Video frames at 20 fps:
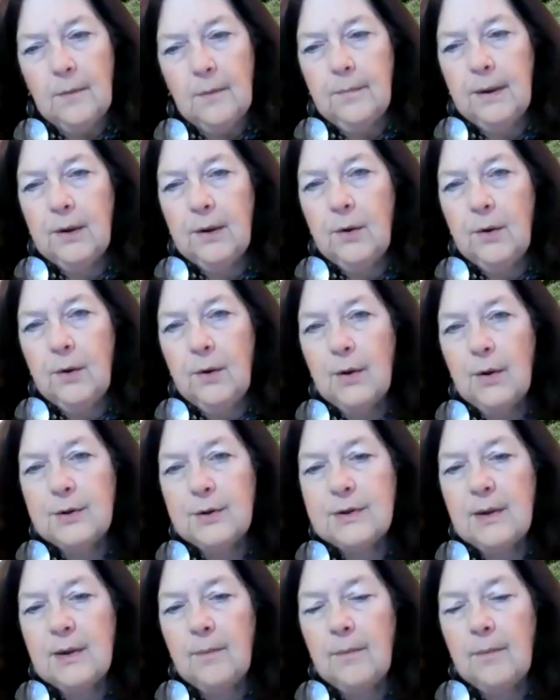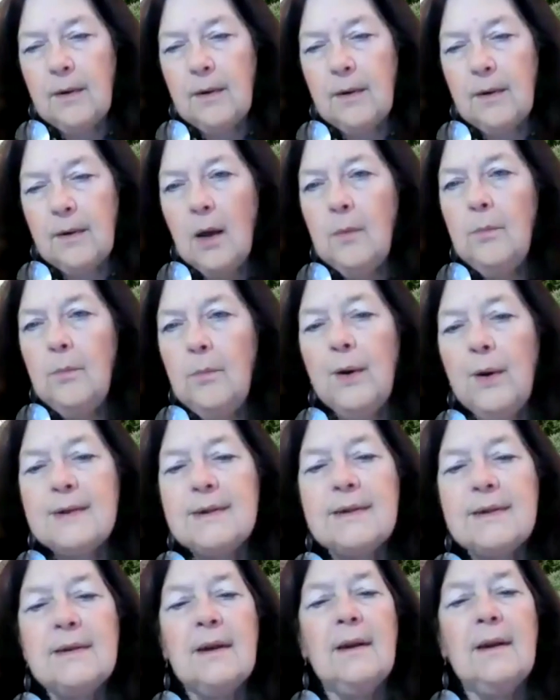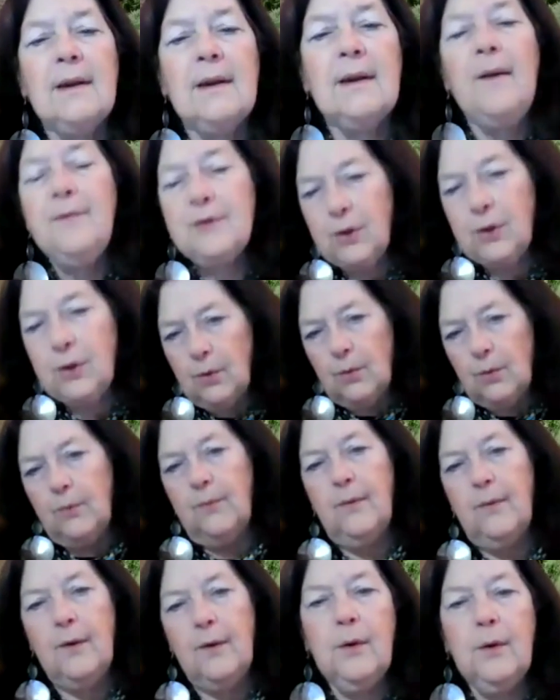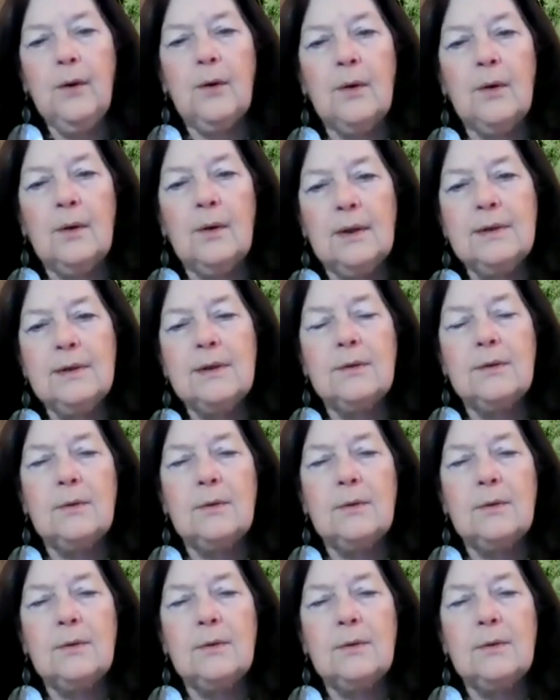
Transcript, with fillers: because young boys left school very early